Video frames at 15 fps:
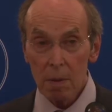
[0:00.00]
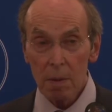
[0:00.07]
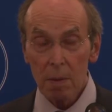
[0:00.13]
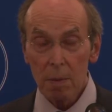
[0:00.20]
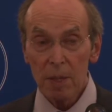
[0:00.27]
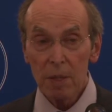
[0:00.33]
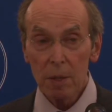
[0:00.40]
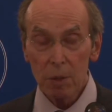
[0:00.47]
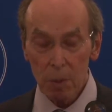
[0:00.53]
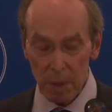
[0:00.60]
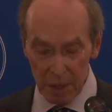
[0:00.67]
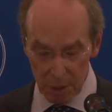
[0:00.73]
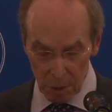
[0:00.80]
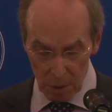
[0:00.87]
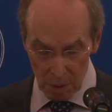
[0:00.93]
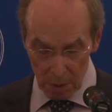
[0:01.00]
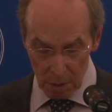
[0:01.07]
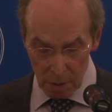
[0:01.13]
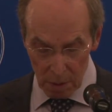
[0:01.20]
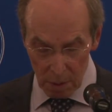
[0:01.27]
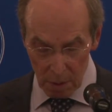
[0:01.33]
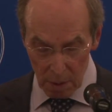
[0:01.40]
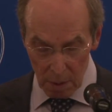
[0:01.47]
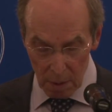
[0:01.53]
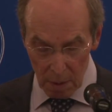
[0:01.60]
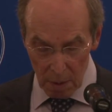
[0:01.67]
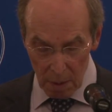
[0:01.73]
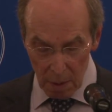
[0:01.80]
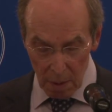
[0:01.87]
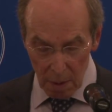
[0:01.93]
Three situations.
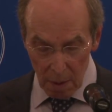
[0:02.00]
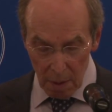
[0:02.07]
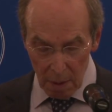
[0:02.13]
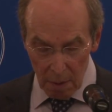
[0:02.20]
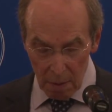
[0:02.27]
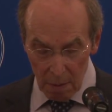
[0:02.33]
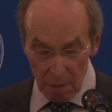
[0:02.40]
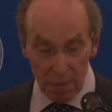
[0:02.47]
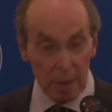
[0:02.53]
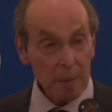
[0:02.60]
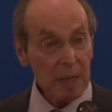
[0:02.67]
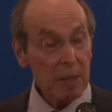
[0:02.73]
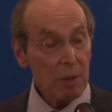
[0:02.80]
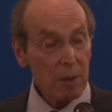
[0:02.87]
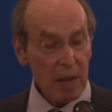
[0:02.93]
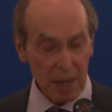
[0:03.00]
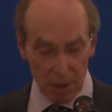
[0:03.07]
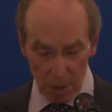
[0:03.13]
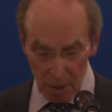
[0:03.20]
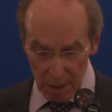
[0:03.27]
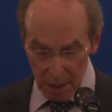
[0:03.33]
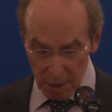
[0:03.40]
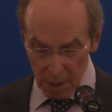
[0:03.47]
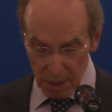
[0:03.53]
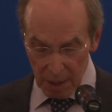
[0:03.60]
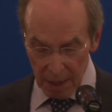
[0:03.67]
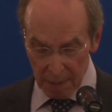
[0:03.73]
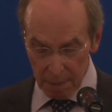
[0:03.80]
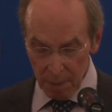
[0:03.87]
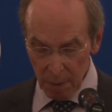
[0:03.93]
From an international legal
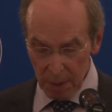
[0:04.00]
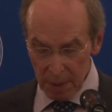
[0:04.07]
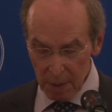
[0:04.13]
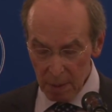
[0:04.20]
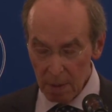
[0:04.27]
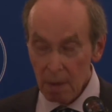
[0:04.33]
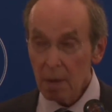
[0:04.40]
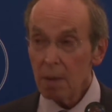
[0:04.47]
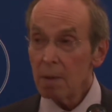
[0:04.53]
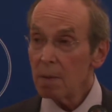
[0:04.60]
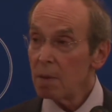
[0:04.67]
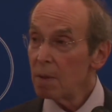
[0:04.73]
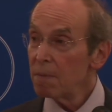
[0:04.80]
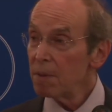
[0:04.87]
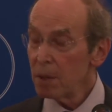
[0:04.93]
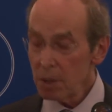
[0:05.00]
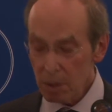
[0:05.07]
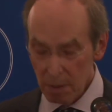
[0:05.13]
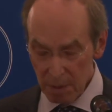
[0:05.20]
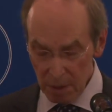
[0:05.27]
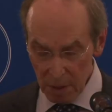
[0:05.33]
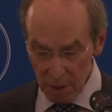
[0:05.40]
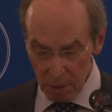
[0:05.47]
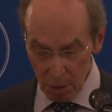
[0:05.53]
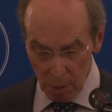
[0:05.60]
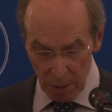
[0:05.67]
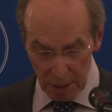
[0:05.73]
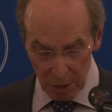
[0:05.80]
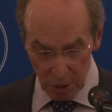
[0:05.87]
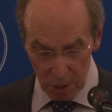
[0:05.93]
standpoint, the first of the
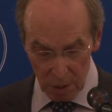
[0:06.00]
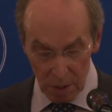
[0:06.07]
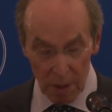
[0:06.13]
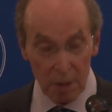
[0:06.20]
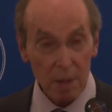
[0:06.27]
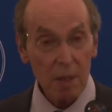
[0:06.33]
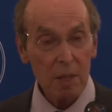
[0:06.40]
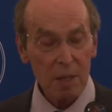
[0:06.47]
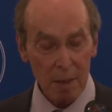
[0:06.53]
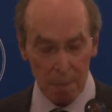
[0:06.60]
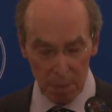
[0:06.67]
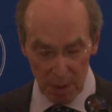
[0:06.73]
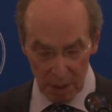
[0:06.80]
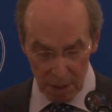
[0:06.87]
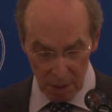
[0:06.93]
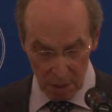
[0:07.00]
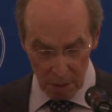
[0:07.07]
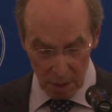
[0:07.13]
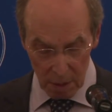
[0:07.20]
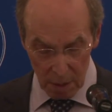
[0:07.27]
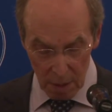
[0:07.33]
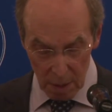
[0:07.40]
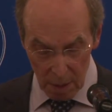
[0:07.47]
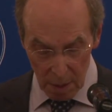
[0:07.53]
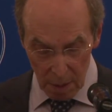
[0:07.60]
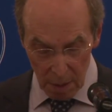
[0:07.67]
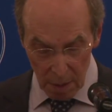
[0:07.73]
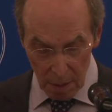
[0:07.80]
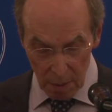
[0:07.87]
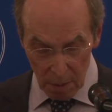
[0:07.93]
situations is the simplest.
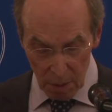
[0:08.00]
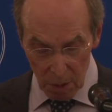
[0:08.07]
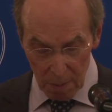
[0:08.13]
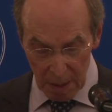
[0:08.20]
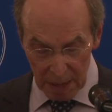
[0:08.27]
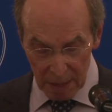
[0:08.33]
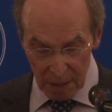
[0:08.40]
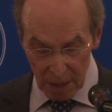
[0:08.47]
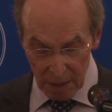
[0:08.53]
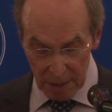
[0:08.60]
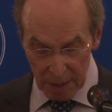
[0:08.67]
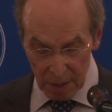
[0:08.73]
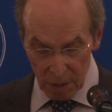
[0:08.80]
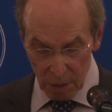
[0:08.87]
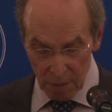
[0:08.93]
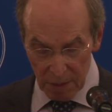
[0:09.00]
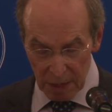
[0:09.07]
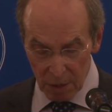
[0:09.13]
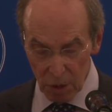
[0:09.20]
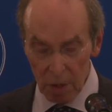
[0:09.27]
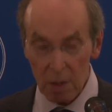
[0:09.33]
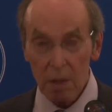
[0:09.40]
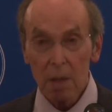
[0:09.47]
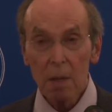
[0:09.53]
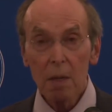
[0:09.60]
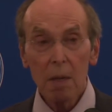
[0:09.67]
The humanitarian intervention,